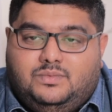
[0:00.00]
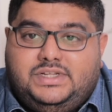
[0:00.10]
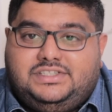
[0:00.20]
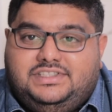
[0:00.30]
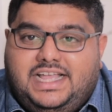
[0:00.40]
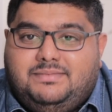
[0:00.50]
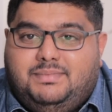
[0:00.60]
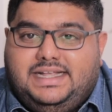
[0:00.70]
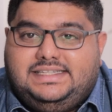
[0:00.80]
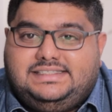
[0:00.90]
which
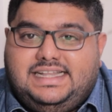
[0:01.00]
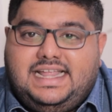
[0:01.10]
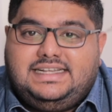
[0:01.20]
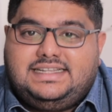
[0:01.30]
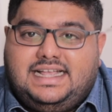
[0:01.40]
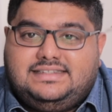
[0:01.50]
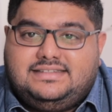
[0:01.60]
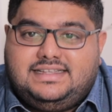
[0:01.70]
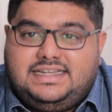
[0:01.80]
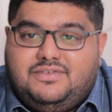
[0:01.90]
thereby stands as a
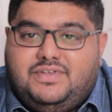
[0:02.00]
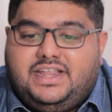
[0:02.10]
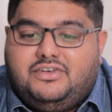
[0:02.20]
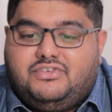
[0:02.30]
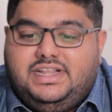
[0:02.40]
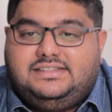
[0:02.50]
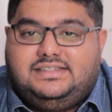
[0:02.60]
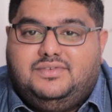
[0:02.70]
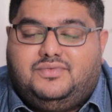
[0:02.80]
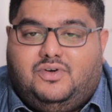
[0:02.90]
significant
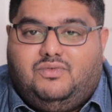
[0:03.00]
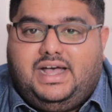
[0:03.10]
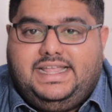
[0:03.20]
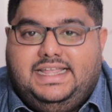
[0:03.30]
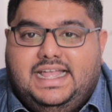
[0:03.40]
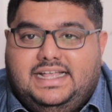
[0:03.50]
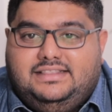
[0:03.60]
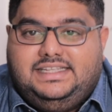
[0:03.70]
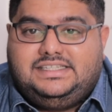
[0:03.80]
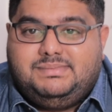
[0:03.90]
reason for why
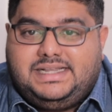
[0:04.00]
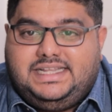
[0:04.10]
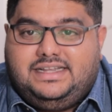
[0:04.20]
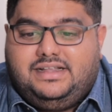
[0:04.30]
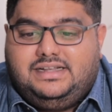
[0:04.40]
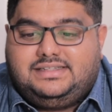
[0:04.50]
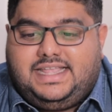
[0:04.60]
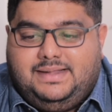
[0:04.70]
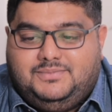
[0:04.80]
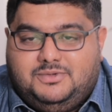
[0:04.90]
these materials
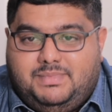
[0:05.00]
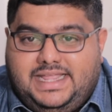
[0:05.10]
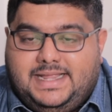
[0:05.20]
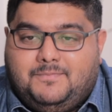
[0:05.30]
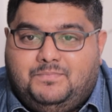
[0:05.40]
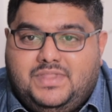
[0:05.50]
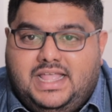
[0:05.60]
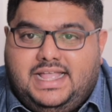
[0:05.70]
came to being.